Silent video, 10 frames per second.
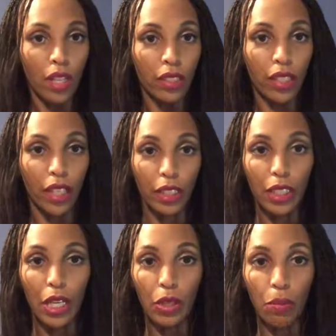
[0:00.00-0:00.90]
See how there's
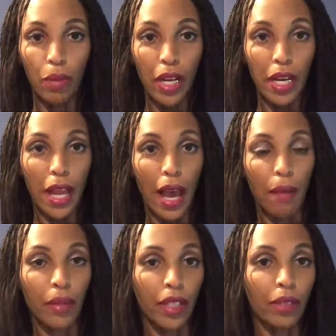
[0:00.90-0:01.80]
a little bend
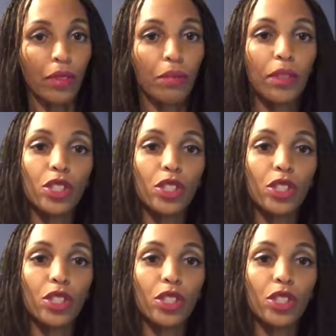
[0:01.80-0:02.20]
happening with my